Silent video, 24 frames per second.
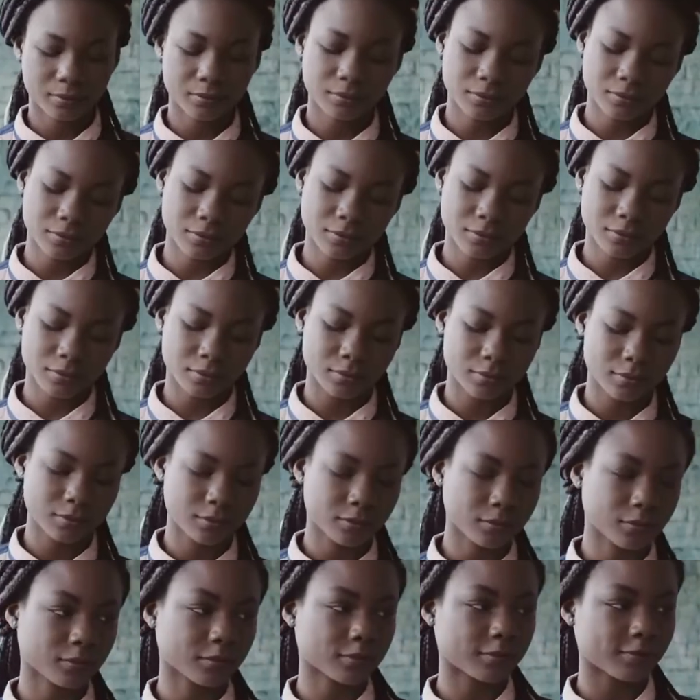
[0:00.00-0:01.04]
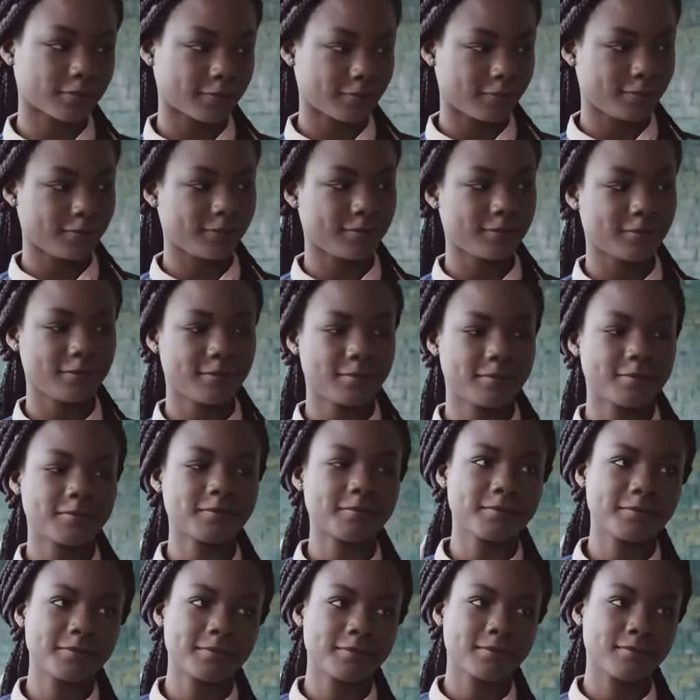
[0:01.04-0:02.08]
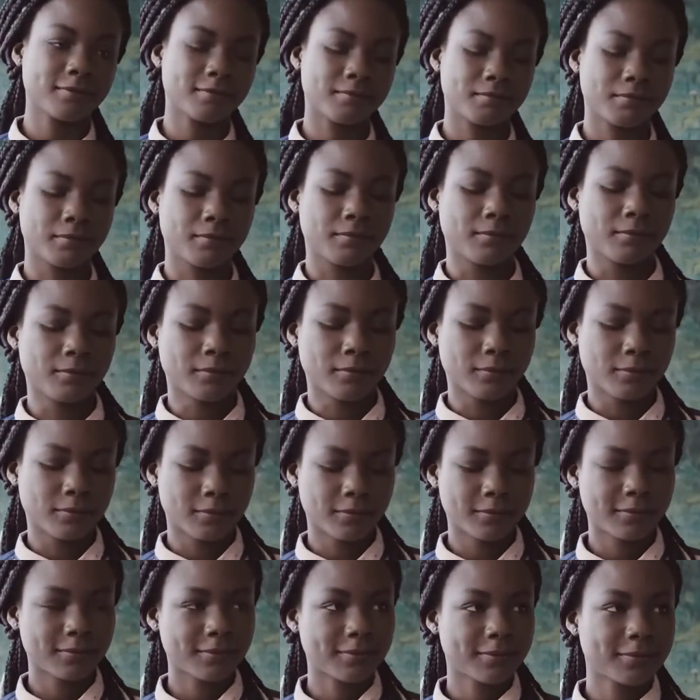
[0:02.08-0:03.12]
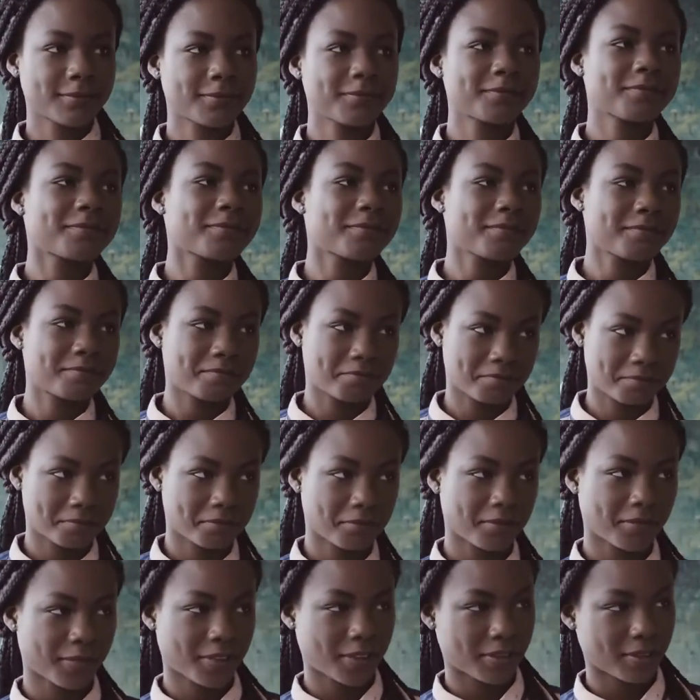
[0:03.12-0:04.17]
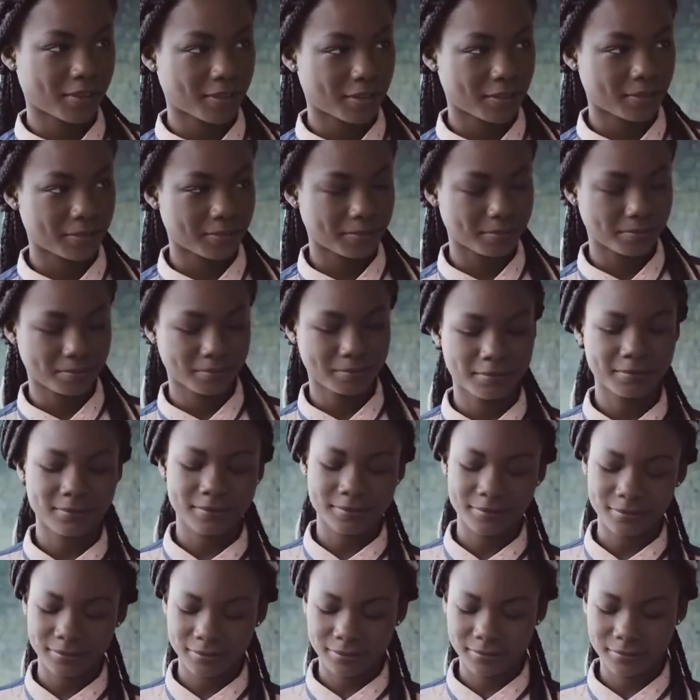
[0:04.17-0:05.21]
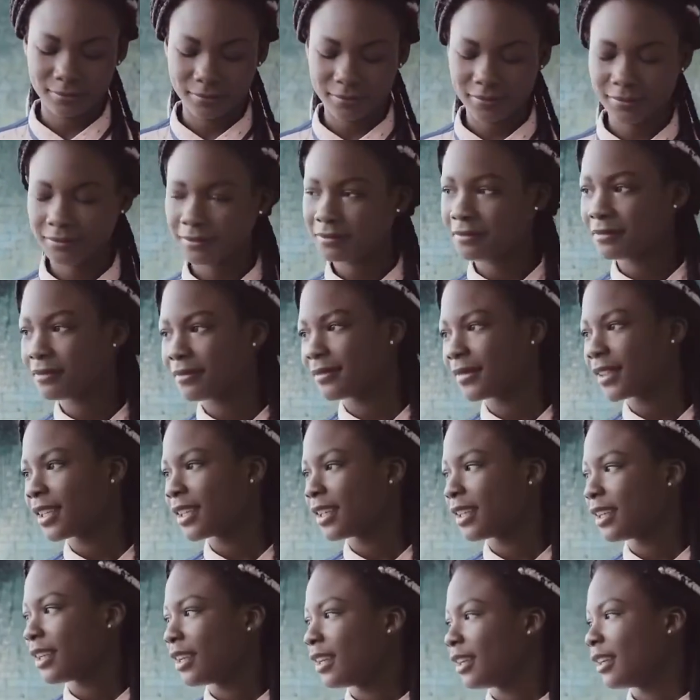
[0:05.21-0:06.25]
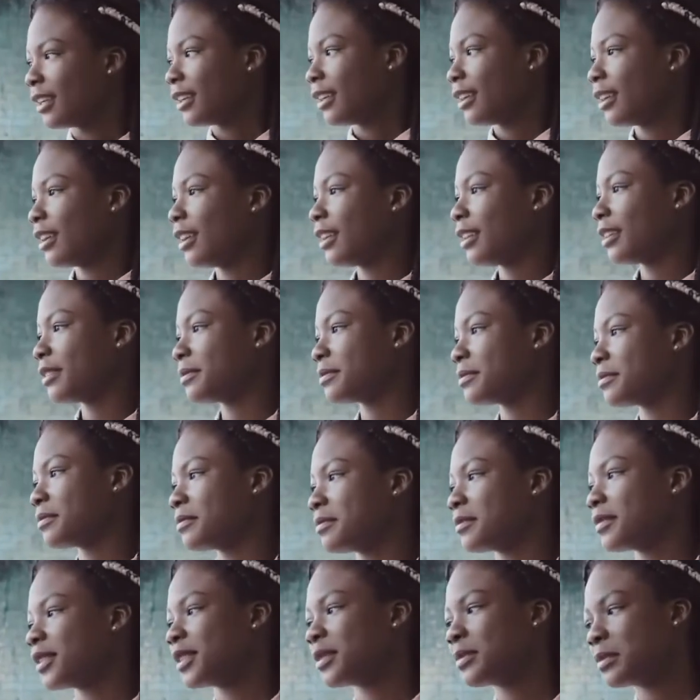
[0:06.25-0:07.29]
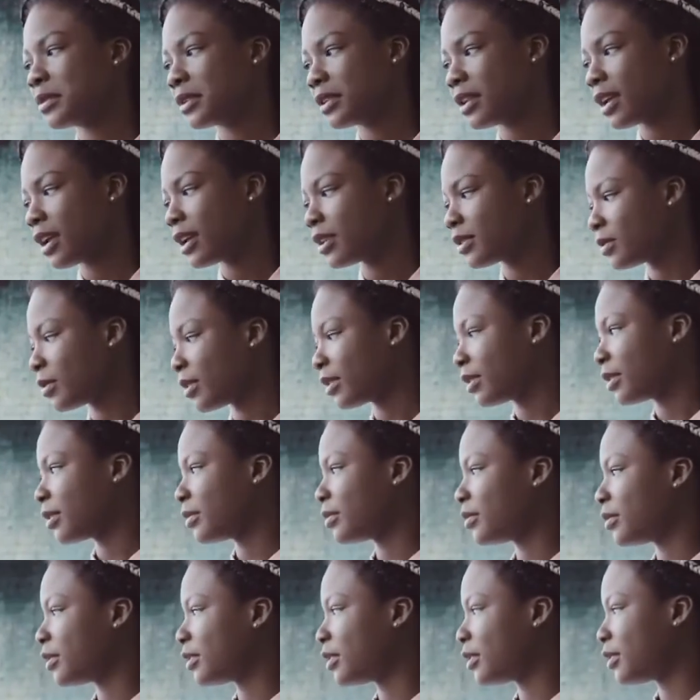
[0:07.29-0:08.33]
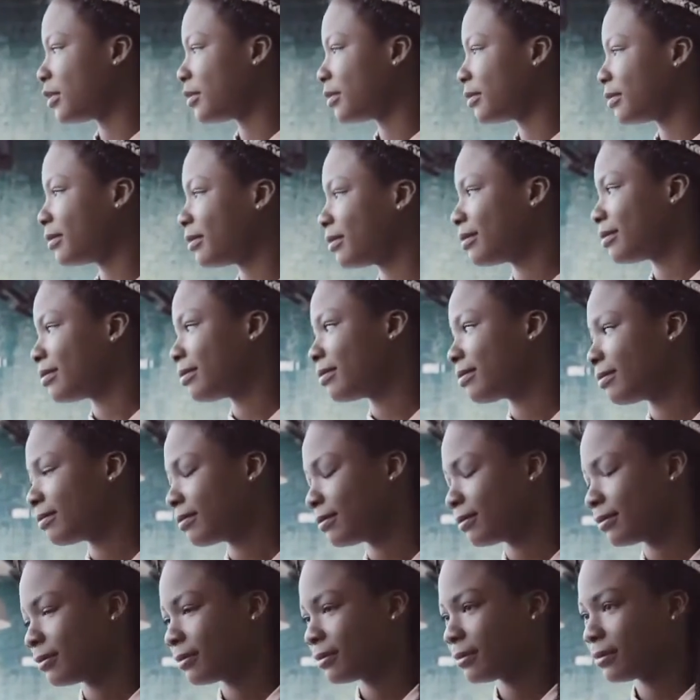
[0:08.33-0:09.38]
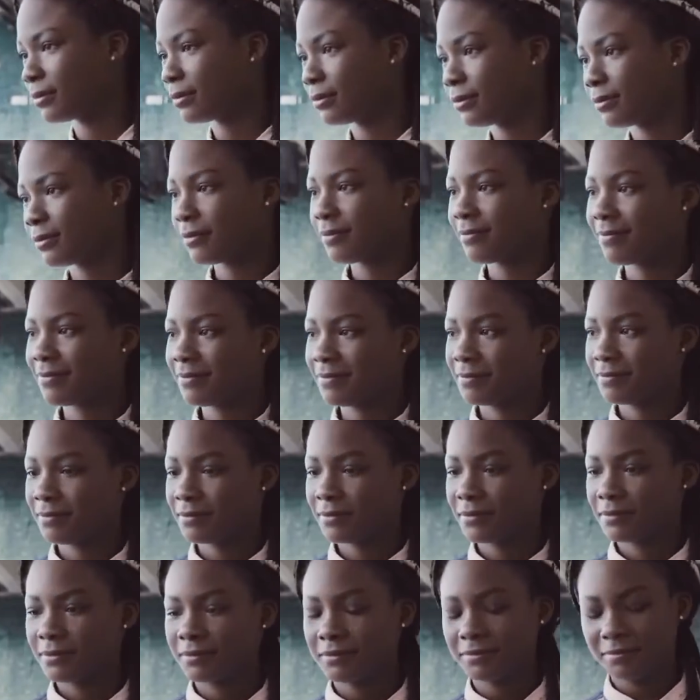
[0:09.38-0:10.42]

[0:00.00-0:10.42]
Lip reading: and unfortunately laid staff off, as evidenced by a jump in the unemployment rate from 3.5% to almost 15% in just 2 months. Such has been the